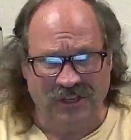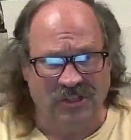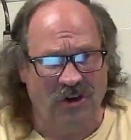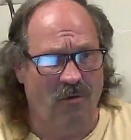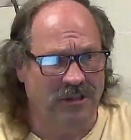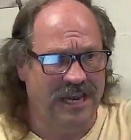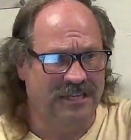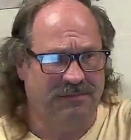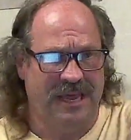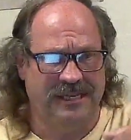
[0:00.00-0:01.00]
And so what
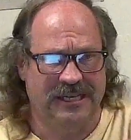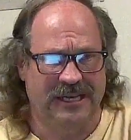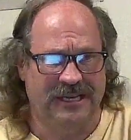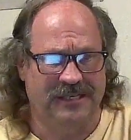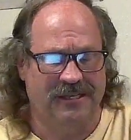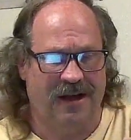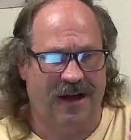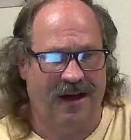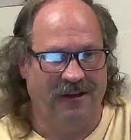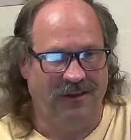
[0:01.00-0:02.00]
takes place is
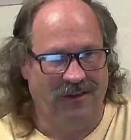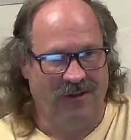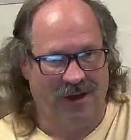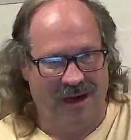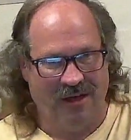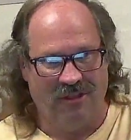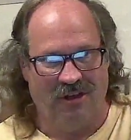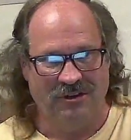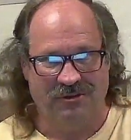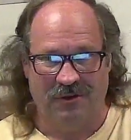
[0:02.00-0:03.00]
uh, you come out of the
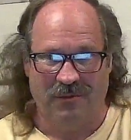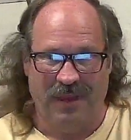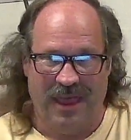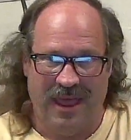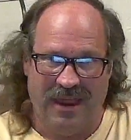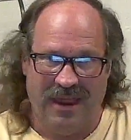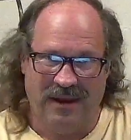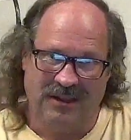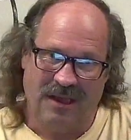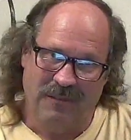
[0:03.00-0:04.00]
laundry room
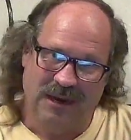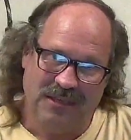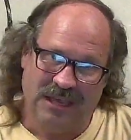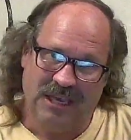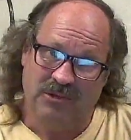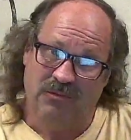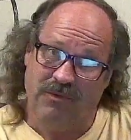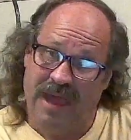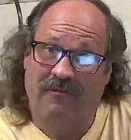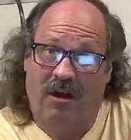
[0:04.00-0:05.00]
and coming into the
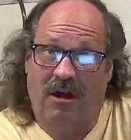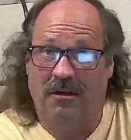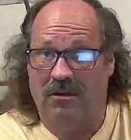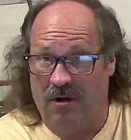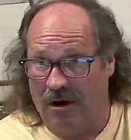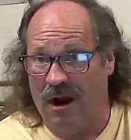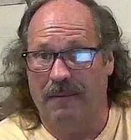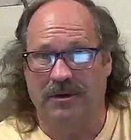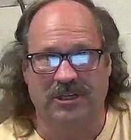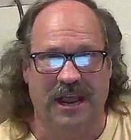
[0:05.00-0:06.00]
kitchen, we have uh, you know, our
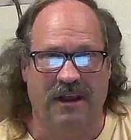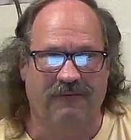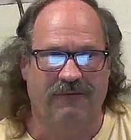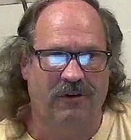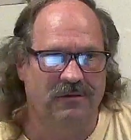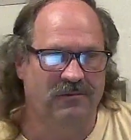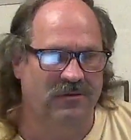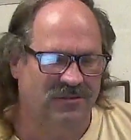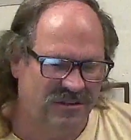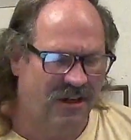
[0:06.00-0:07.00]
garbage can for
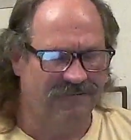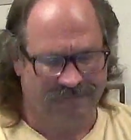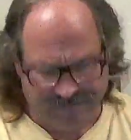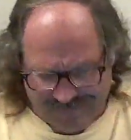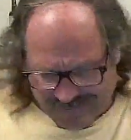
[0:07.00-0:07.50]
you know stuff.